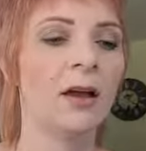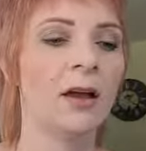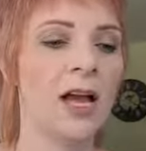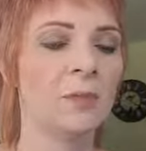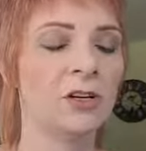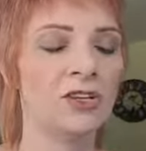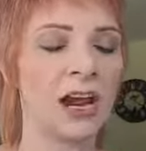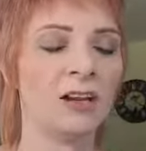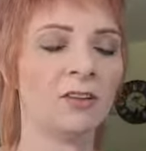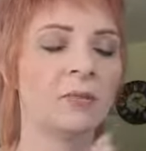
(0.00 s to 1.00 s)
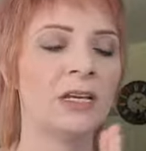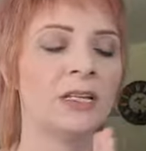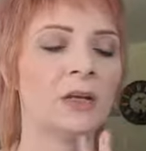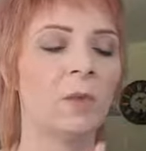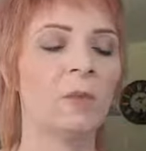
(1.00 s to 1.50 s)
I'm a channel of
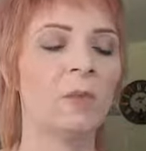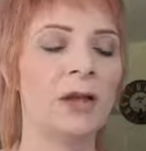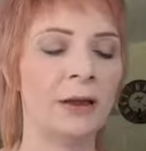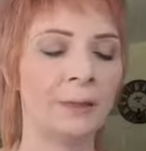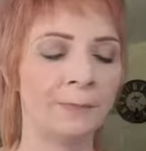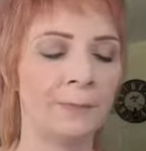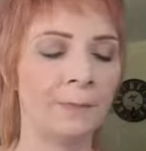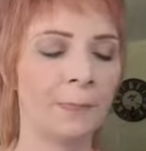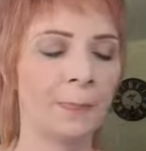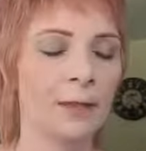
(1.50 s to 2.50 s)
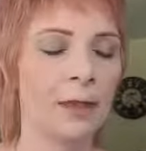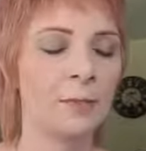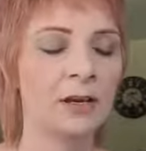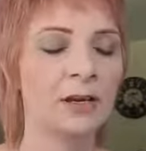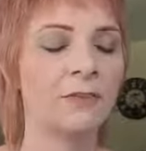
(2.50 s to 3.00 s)
peace and well-being, and
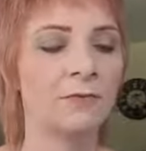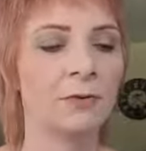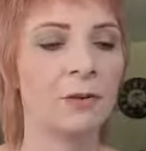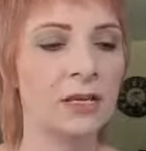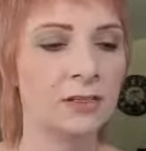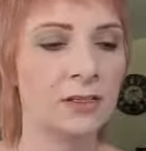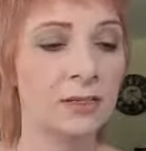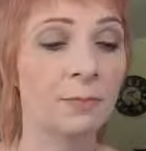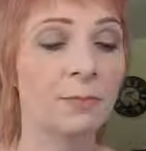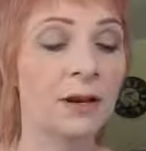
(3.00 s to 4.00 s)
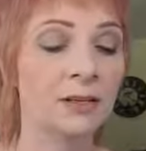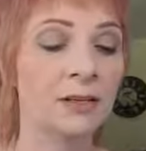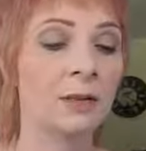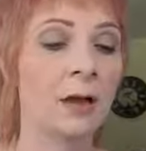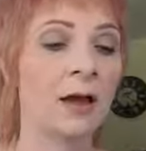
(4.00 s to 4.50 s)
my need for peace is
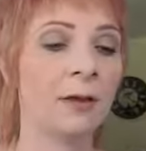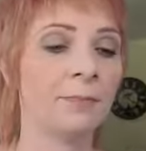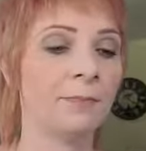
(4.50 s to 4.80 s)
abundantly met.